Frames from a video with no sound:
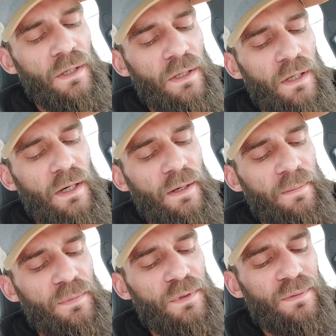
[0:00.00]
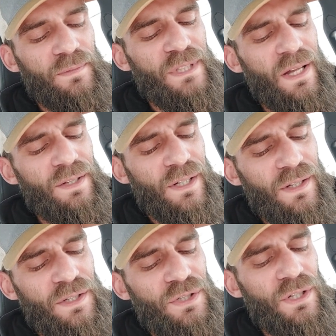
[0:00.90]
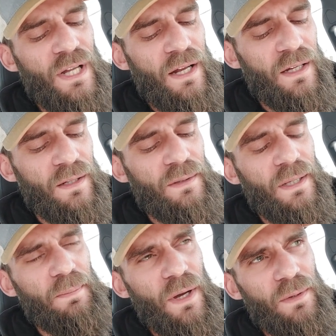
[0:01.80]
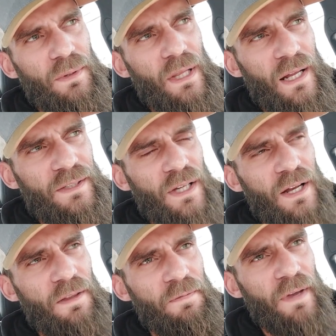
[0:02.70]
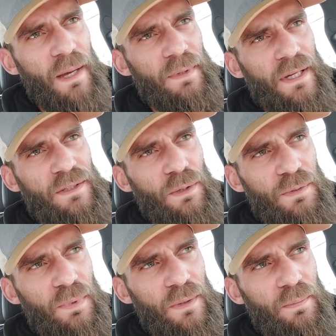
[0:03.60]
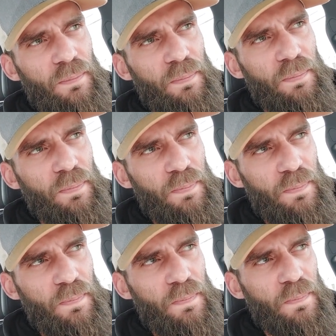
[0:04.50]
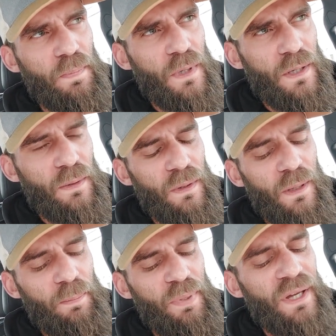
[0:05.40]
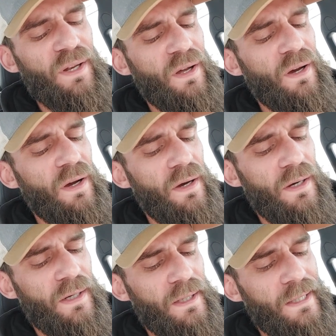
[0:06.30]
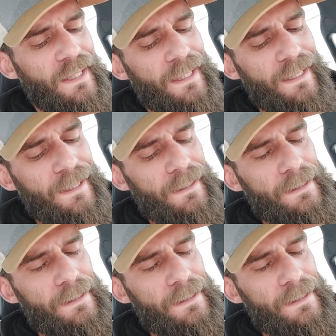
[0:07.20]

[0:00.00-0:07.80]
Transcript: um, challenging the genetic, like that side of the family has always been a bit, uh,